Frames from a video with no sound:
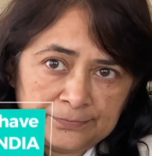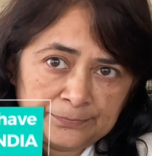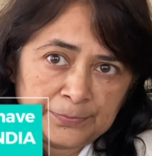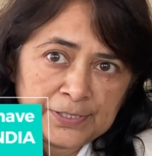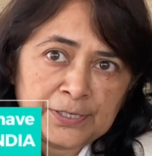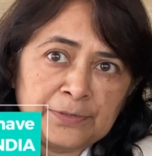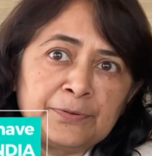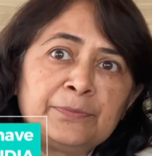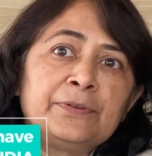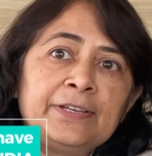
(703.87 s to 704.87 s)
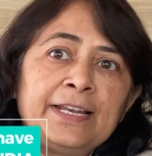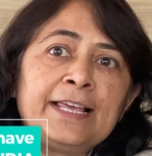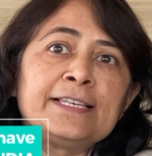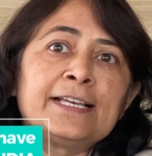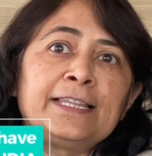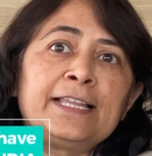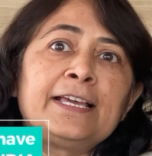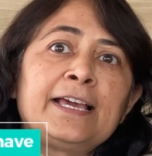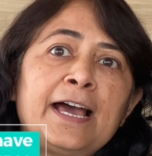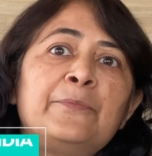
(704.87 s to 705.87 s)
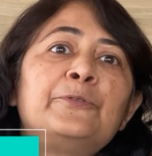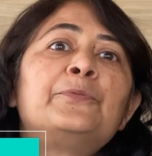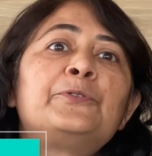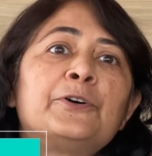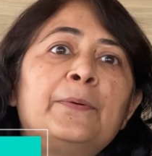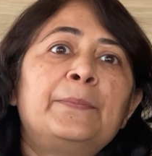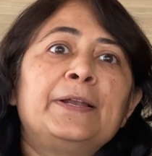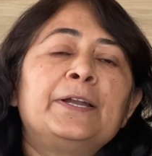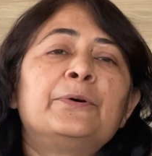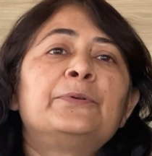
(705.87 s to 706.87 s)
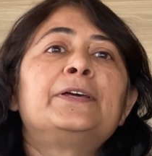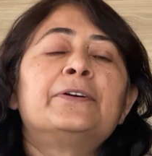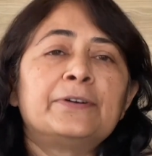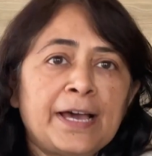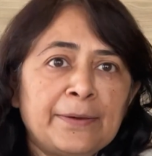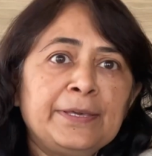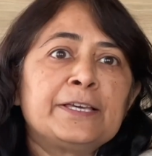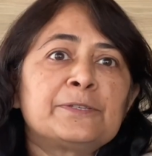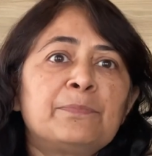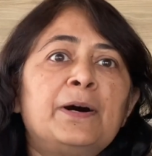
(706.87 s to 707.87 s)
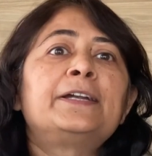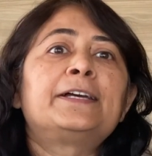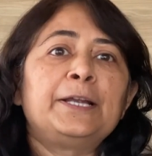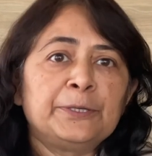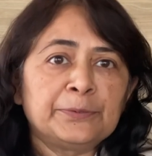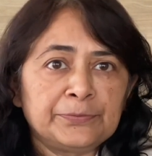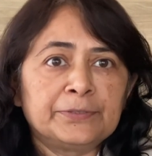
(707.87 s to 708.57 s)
person from the village, and they have rooftop, and now they are having a smart kind of